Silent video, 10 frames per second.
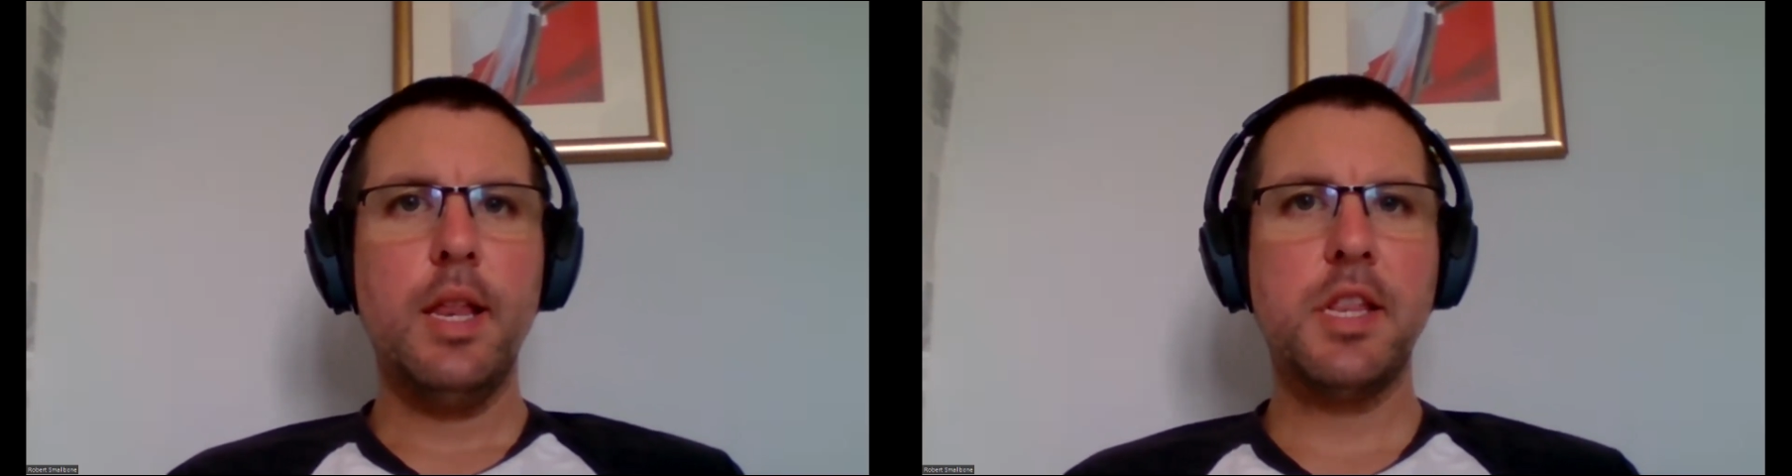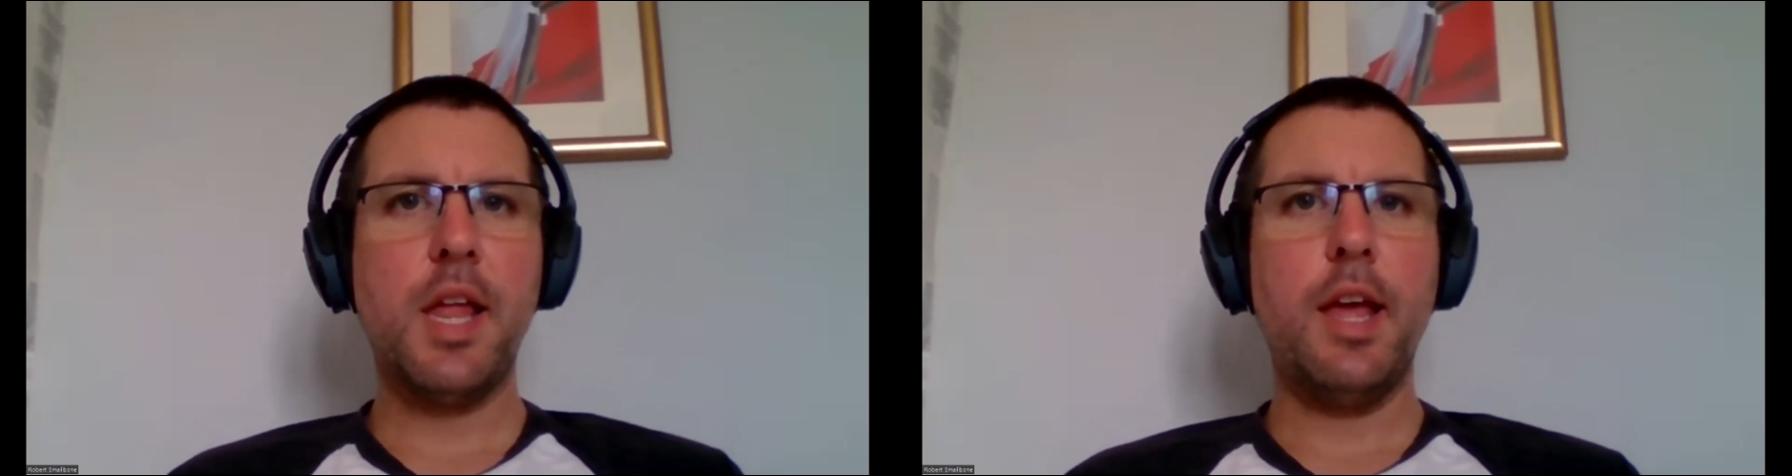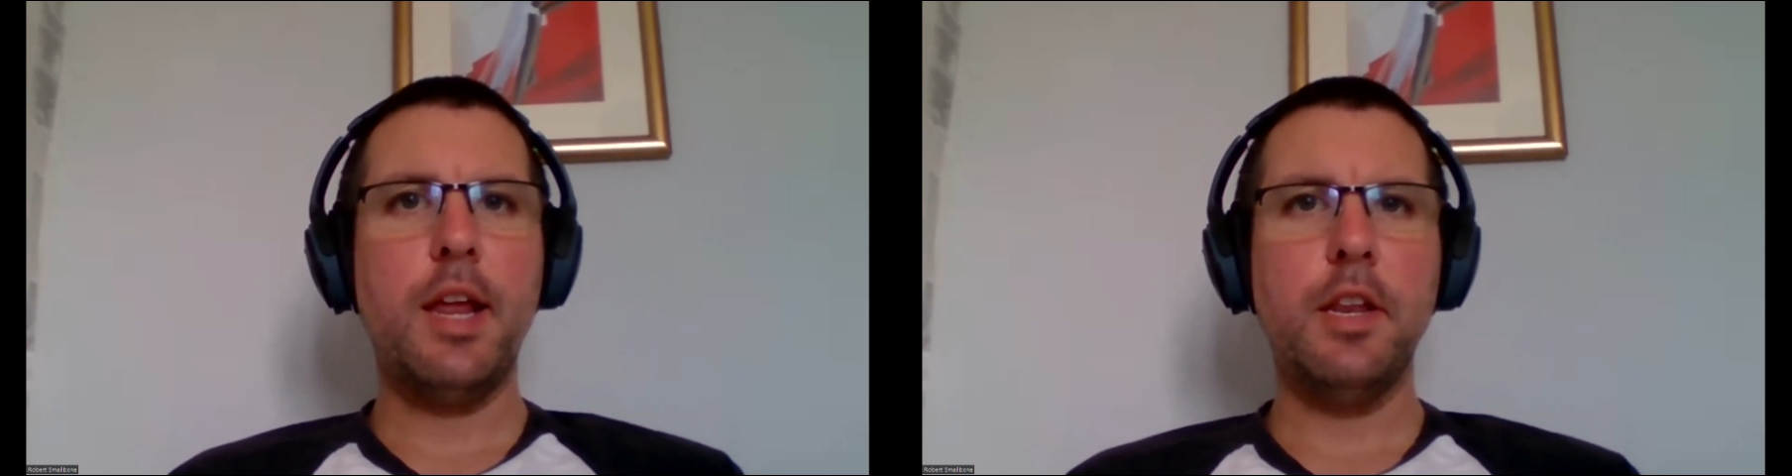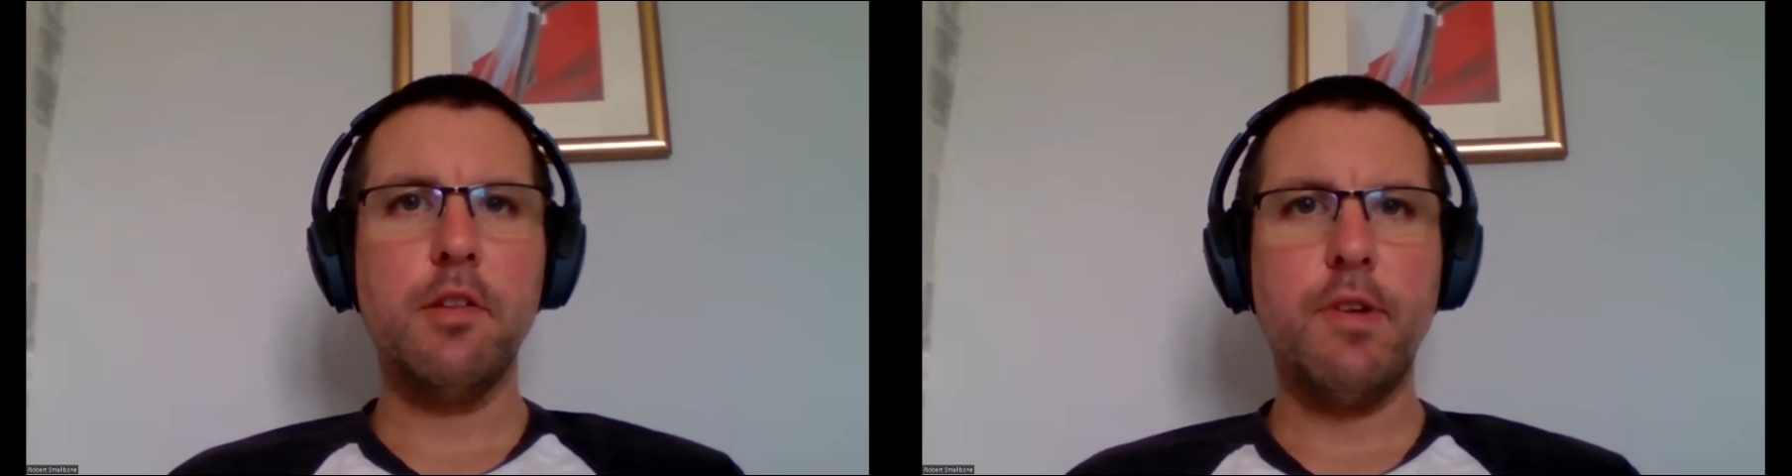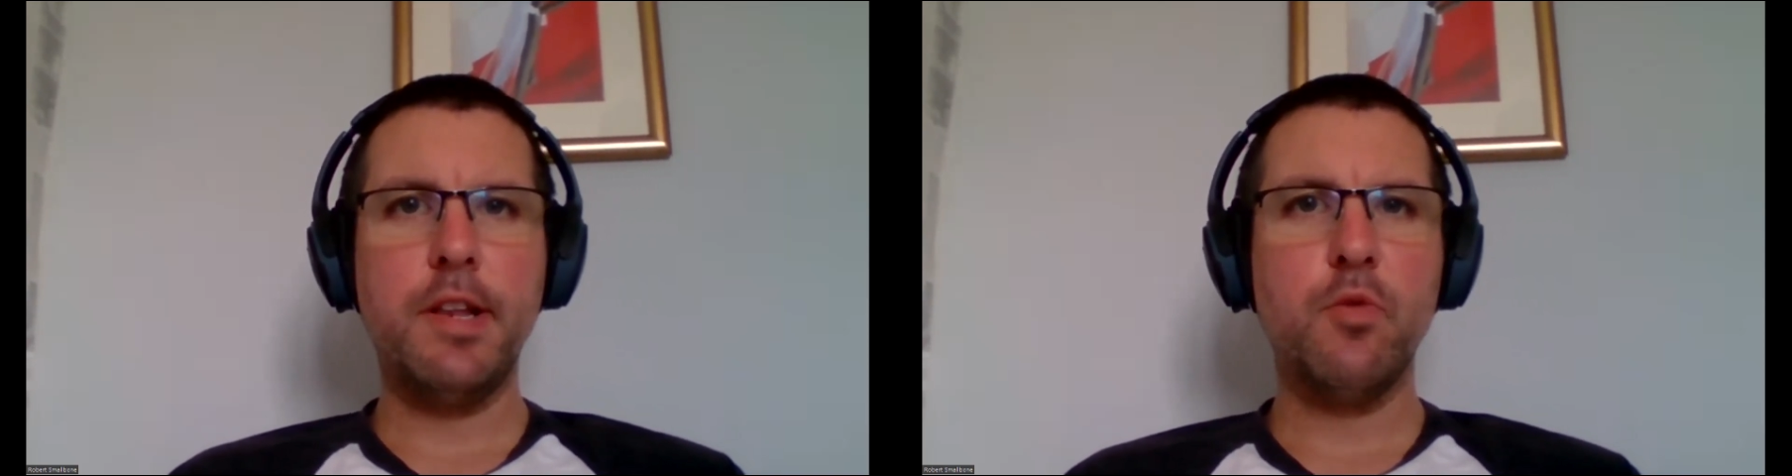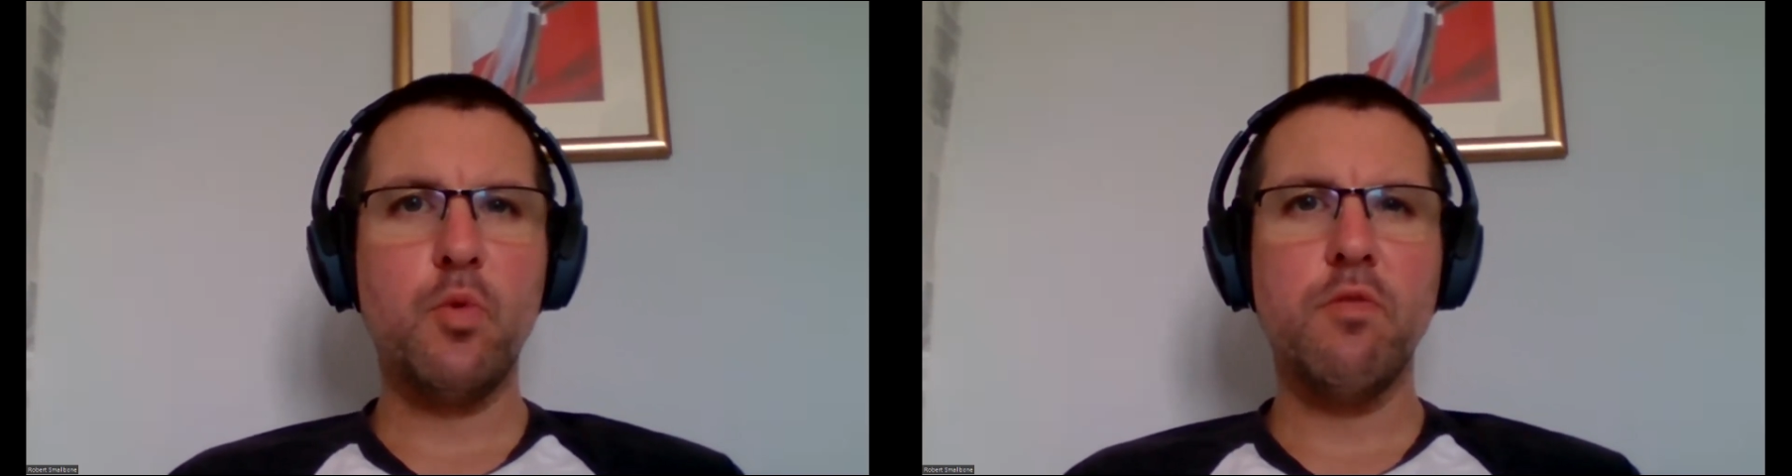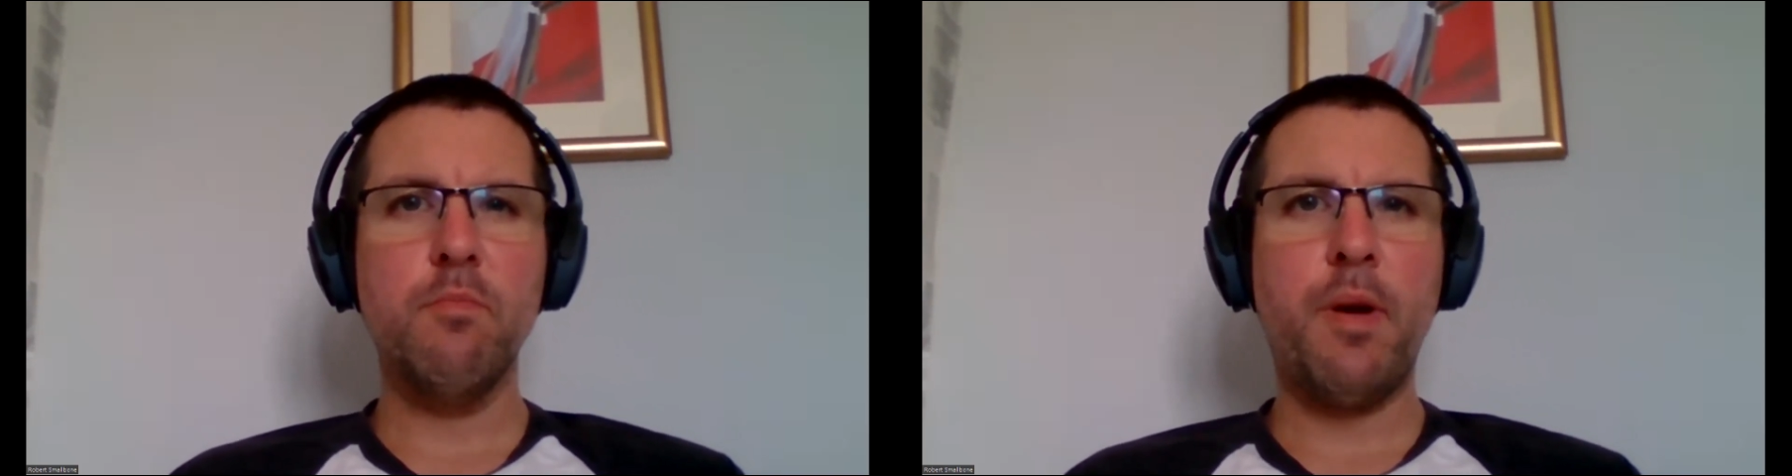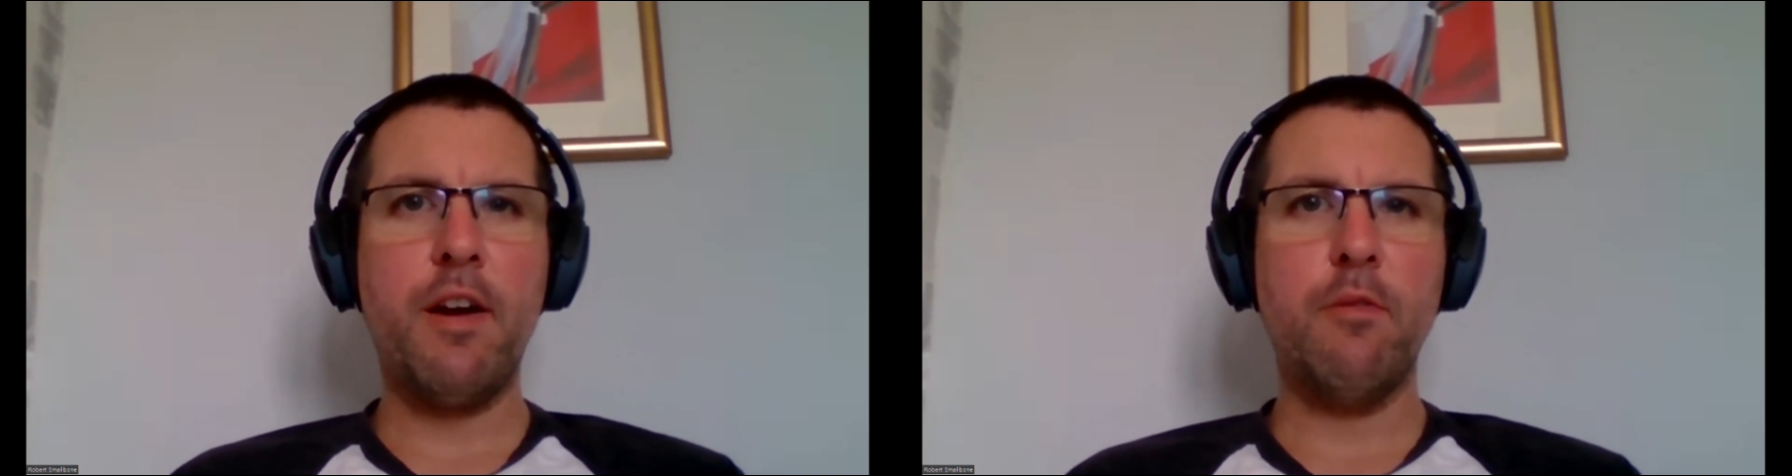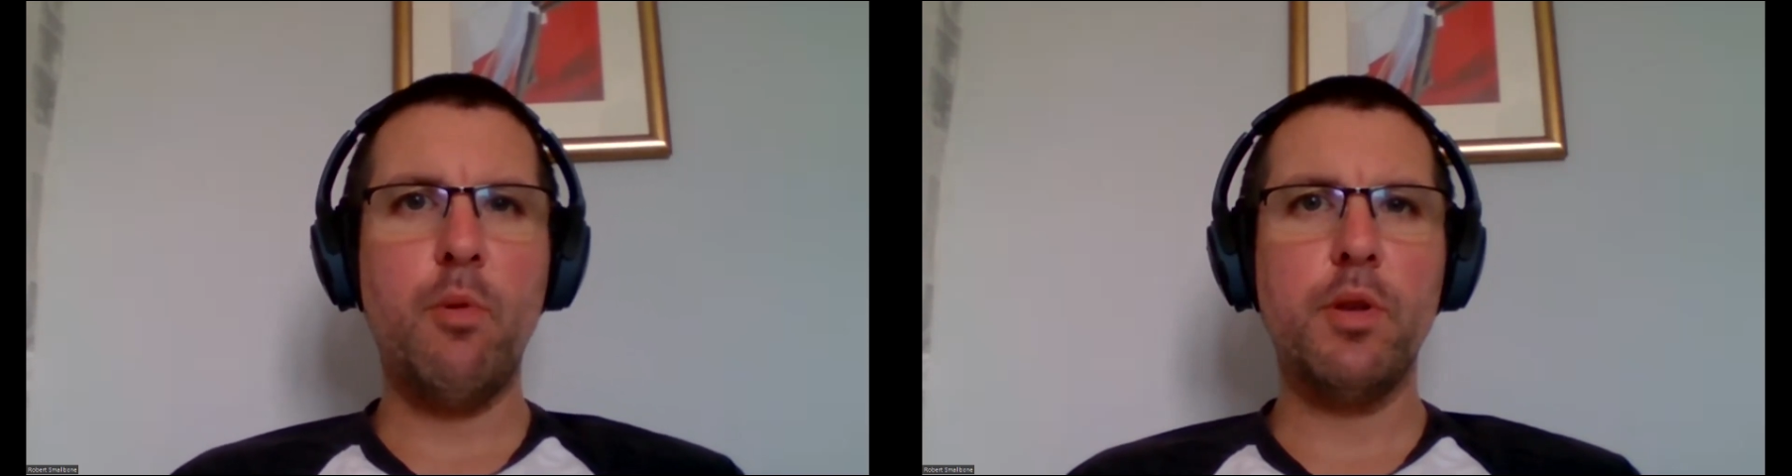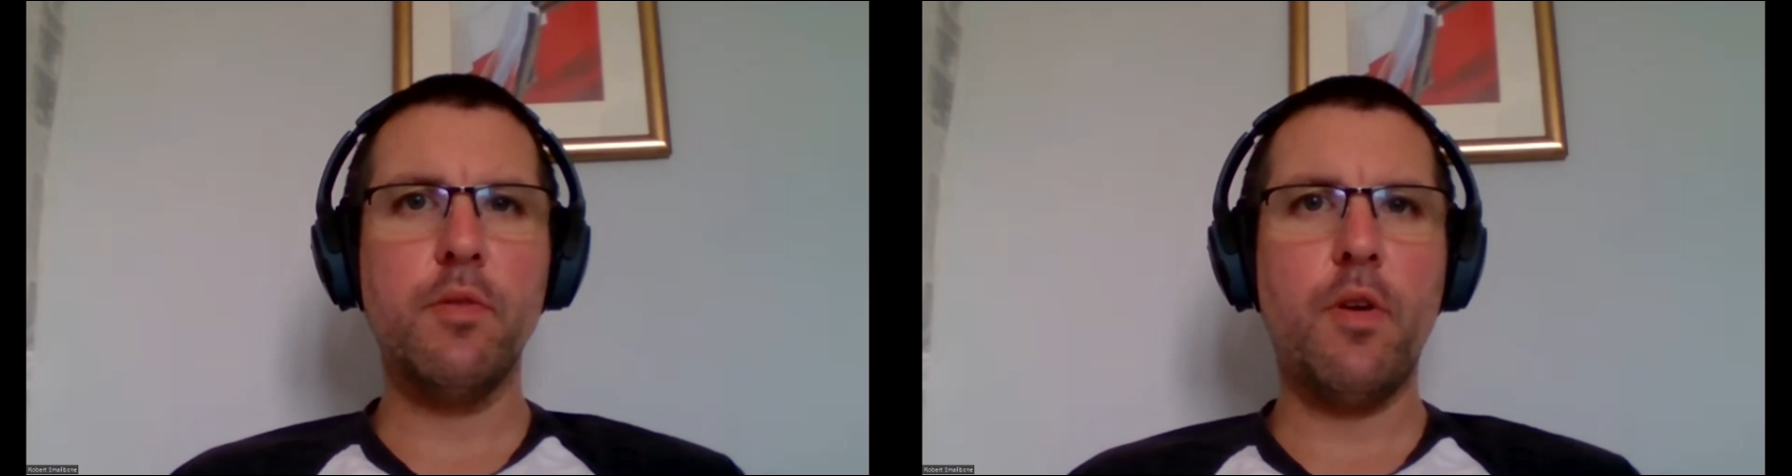saying is that rental comparables